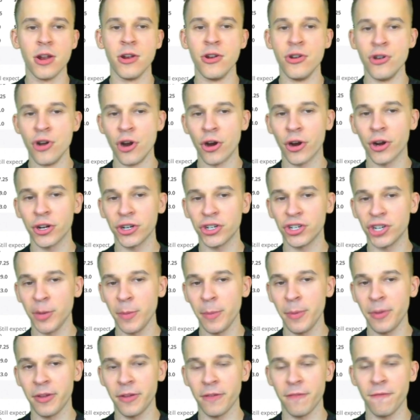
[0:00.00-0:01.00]
Nurkic should
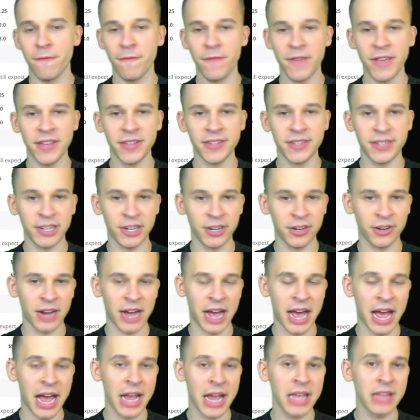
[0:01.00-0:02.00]
be able to feast here.
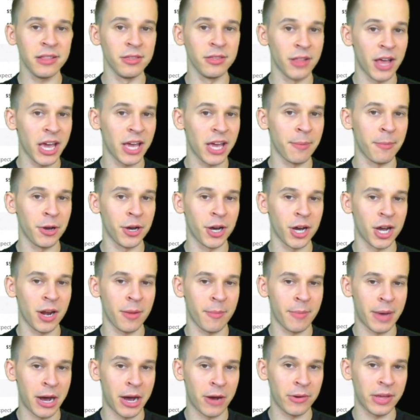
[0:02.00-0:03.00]
I like him a good
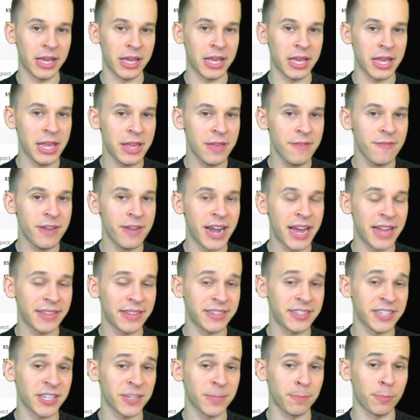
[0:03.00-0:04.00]
amount, even at
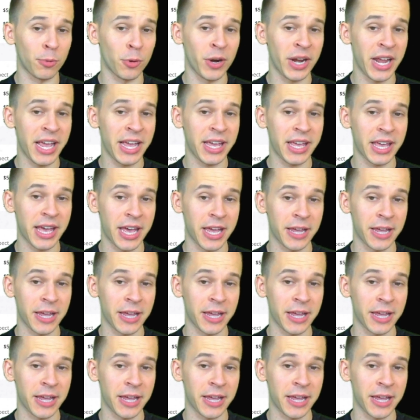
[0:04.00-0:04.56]
6.8K.